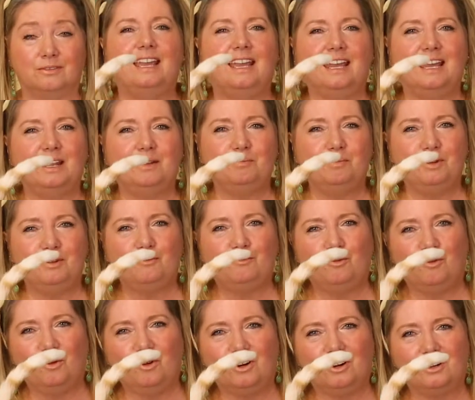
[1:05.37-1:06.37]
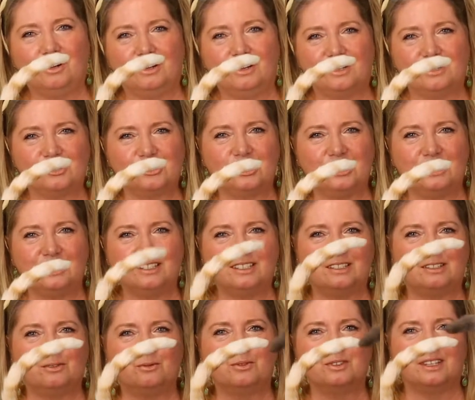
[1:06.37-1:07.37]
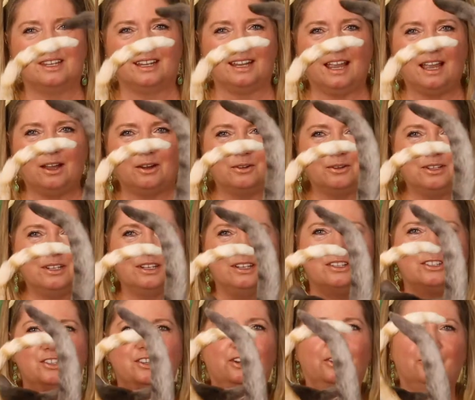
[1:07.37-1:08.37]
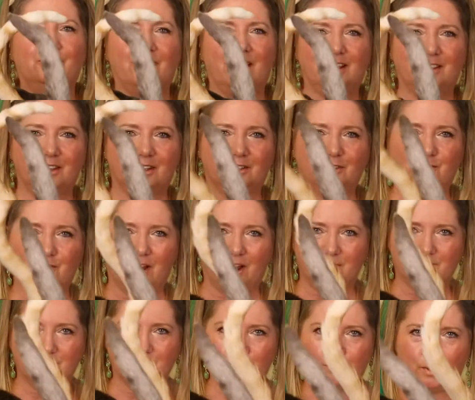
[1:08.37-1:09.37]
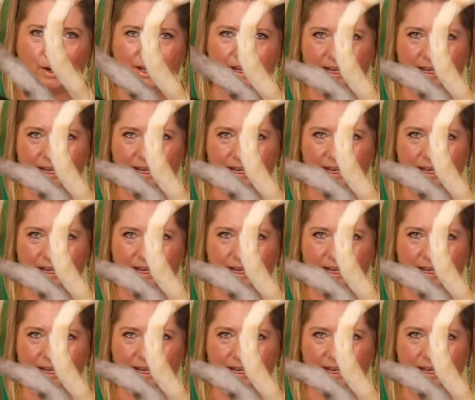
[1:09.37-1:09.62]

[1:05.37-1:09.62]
And before she's losing out, she rather drives away